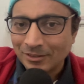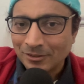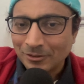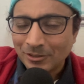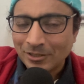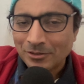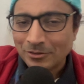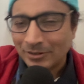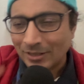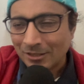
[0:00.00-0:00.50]

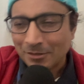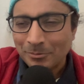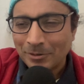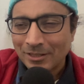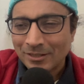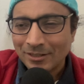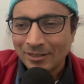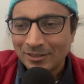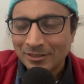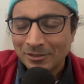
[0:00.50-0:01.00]
Okay, so that's my
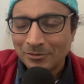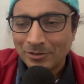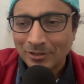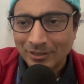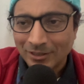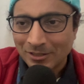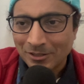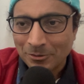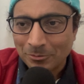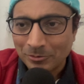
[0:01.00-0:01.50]
strategy for
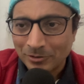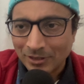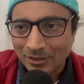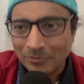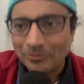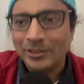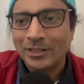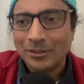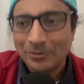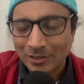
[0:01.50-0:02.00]
green
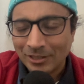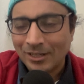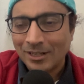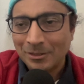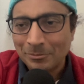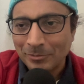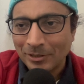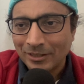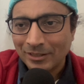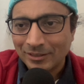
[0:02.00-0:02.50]
smoothie whenever I
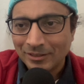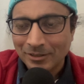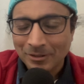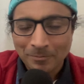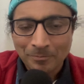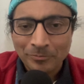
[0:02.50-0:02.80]
make it.